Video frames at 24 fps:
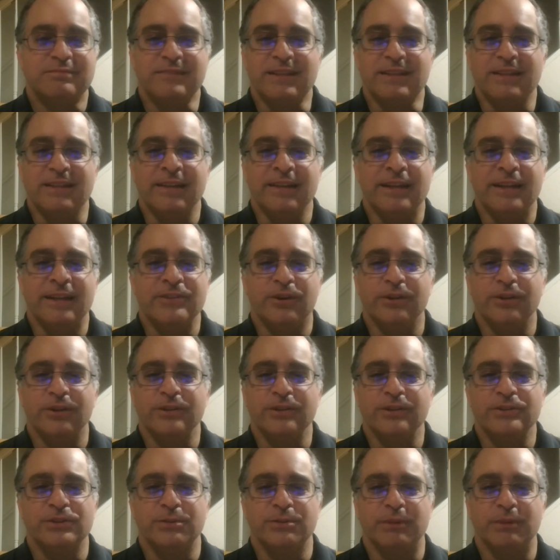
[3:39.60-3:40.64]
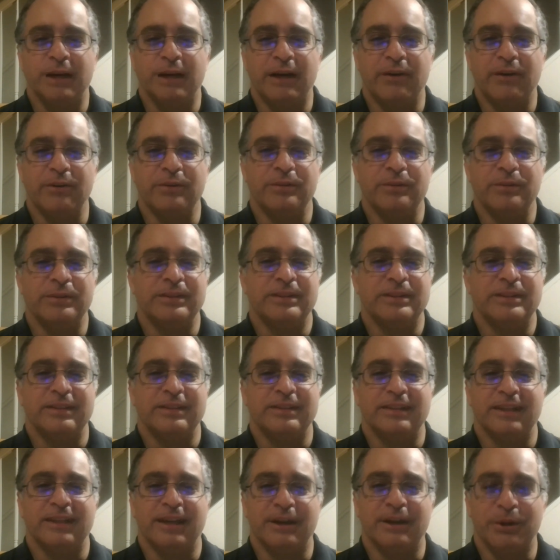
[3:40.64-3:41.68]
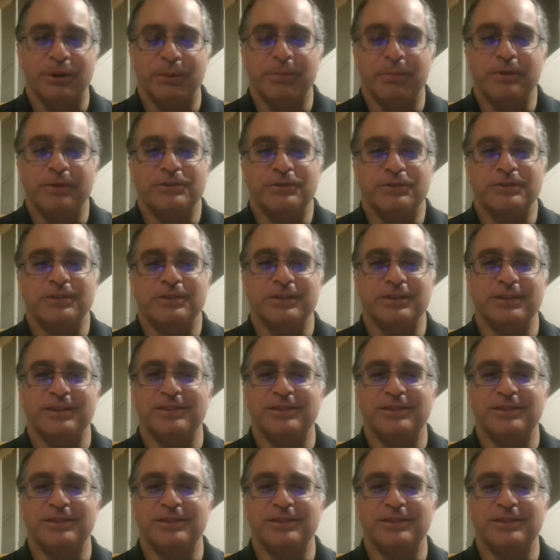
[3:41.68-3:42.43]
that's all this is about. I hope this